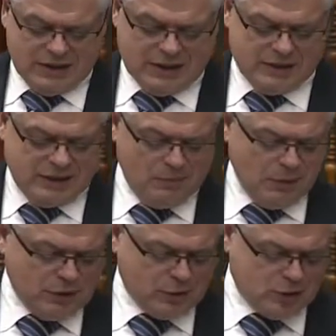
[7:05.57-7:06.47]
that
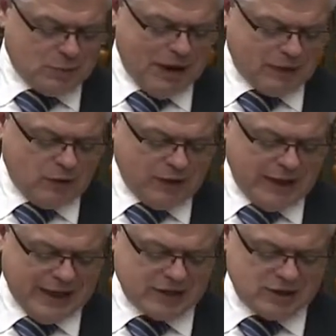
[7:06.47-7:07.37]
simple and respectful
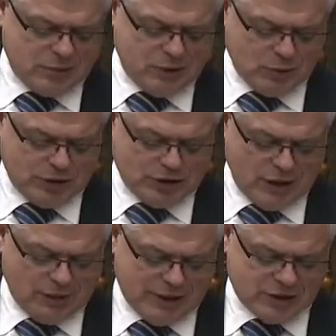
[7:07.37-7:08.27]
connections between
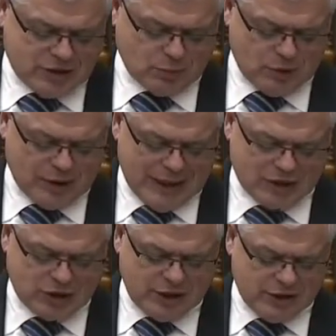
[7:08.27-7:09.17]
generations bring to
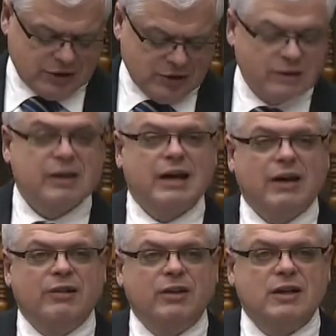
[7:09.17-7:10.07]
education,
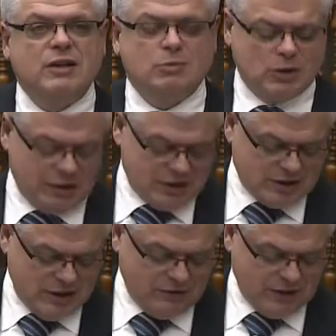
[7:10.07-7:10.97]
health, and community
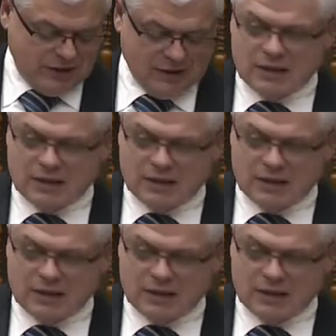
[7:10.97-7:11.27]
safety.